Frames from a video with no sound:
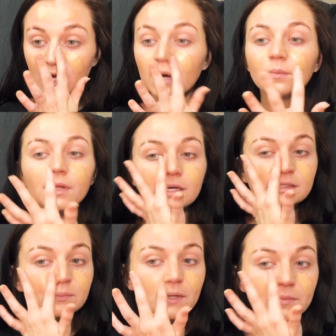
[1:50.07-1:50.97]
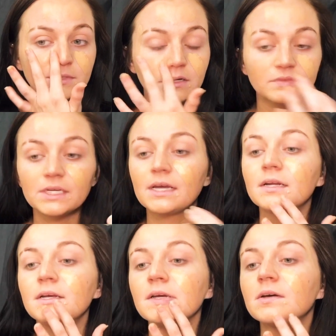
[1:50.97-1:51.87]
Plus, when I'm
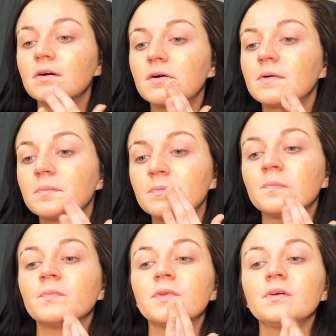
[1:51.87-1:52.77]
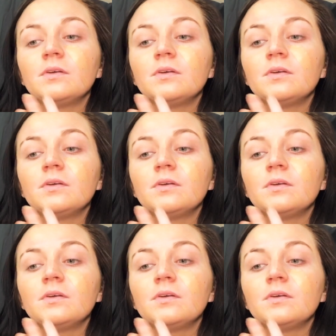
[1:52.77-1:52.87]
self-tanning, you